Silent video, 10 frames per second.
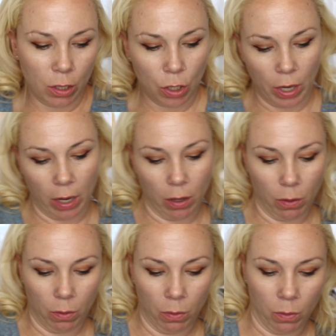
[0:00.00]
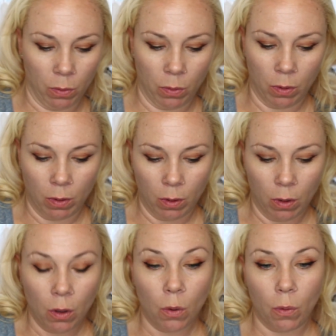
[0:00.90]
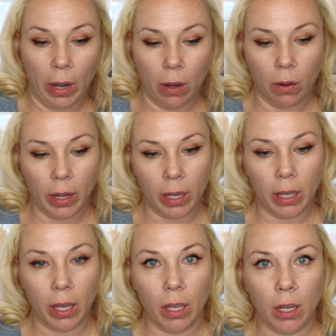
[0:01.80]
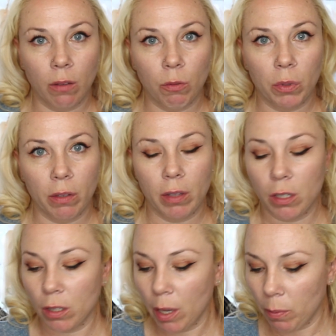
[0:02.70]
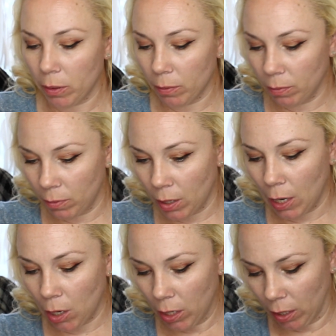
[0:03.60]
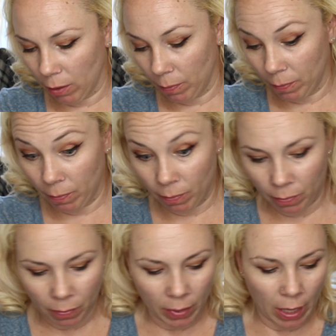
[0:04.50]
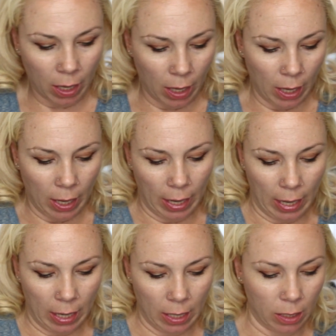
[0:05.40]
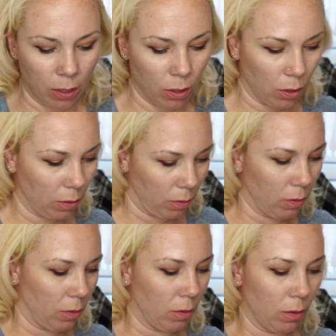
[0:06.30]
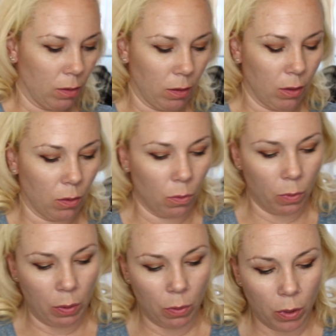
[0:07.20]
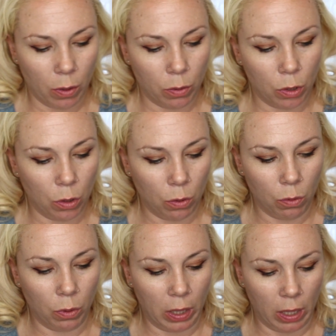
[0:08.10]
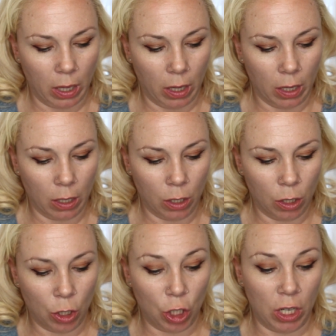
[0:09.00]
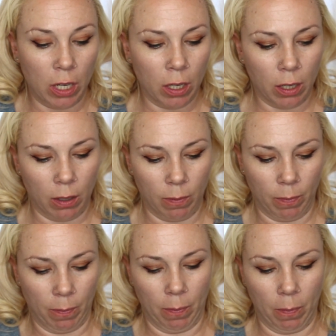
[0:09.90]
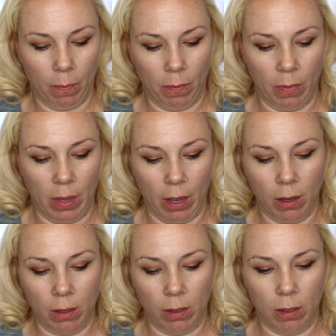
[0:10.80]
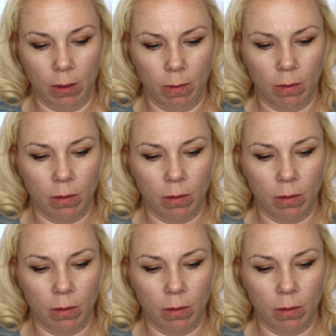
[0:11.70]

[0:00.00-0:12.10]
shadow. Wow, I can't even believe that just happened. All right then. And we will go to the cheek next.